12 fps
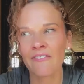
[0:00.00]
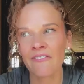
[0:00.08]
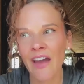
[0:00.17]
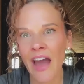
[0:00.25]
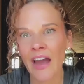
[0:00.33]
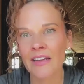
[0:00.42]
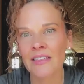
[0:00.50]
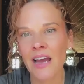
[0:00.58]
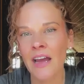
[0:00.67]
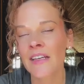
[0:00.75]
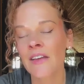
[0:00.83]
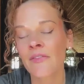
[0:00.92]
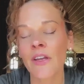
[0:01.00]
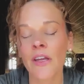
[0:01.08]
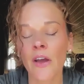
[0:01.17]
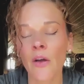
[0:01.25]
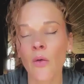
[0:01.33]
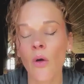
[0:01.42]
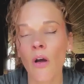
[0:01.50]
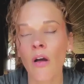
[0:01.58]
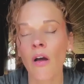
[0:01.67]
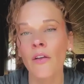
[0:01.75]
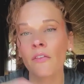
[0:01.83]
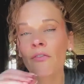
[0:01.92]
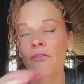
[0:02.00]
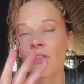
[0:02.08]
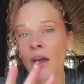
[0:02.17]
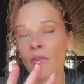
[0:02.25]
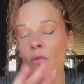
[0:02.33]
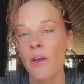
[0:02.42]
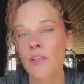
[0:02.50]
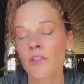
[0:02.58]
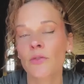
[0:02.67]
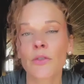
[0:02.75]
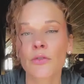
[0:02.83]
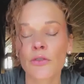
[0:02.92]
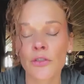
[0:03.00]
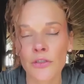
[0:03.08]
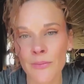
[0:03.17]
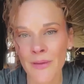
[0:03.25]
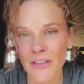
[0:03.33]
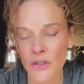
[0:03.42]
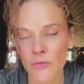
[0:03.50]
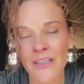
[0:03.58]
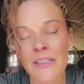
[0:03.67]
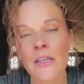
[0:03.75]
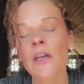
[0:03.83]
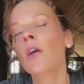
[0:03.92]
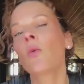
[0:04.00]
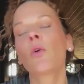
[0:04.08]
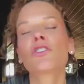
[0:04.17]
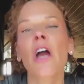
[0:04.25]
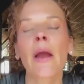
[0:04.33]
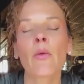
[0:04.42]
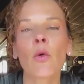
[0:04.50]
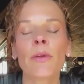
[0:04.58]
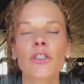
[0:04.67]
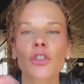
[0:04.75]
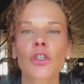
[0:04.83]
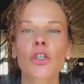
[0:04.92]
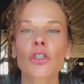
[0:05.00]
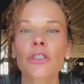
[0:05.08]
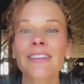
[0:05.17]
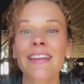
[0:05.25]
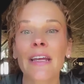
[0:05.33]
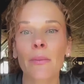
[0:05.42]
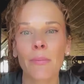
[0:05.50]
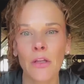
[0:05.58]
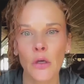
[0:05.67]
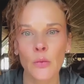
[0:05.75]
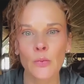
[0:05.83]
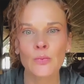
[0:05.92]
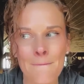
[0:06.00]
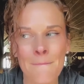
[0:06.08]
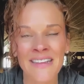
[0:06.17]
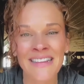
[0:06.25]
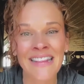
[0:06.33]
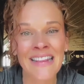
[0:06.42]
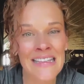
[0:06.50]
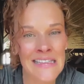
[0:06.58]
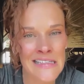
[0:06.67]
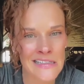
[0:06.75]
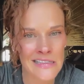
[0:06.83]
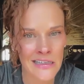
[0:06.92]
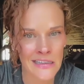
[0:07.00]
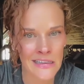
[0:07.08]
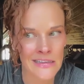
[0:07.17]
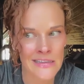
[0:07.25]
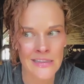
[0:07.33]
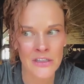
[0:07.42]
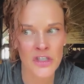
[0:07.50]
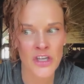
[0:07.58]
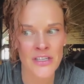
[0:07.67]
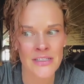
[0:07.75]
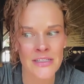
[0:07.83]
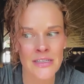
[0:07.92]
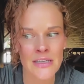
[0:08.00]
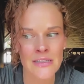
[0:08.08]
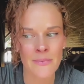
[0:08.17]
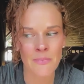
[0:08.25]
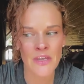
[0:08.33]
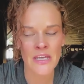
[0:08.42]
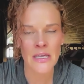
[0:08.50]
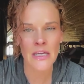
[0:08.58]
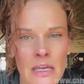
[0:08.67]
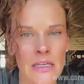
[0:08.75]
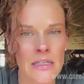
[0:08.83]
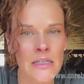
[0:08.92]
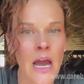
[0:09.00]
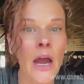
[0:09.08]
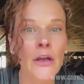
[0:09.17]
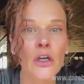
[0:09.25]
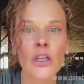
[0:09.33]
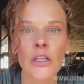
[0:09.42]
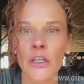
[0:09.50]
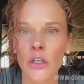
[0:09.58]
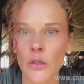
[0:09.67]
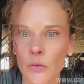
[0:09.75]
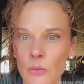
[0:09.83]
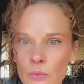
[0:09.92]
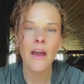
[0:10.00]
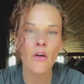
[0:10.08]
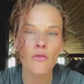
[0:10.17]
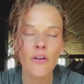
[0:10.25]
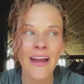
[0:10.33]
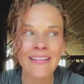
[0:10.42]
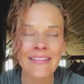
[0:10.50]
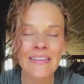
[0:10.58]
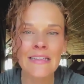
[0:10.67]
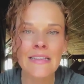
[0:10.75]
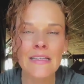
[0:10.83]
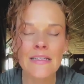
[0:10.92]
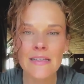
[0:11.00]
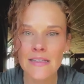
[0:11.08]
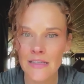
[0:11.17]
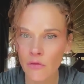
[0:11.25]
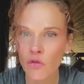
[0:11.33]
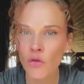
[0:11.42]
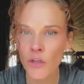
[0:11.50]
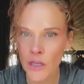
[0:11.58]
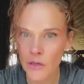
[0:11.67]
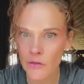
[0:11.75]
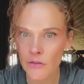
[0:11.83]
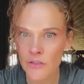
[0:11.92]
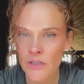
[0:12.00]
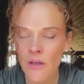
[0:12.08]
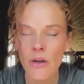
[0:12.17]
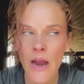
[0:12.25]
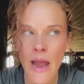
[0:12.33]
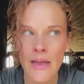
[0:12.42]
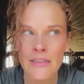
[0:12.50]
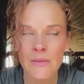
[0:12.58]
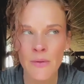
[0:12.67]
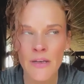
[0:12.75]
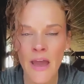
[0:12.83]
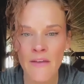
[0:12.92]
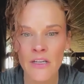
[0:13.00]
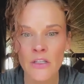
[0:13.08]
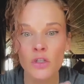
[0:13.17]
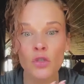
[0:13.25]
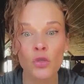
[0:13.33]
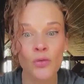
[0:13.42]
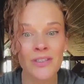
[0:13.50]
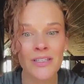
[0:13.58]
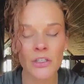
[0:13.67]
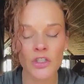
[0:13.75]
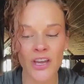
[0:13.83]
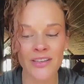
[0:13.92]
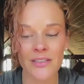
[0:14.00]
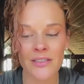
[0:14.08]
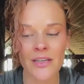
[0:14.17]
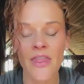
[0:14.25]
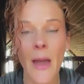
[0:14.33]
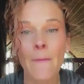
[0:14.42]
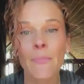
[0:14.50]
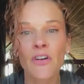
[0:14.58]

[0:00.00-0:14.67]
In fact, I did a video on 5 ways to reduce your dementia risk, which I will be sure to link below. But this study suggested something entirely new. Now, for at least several years, there has been evidence to suggest that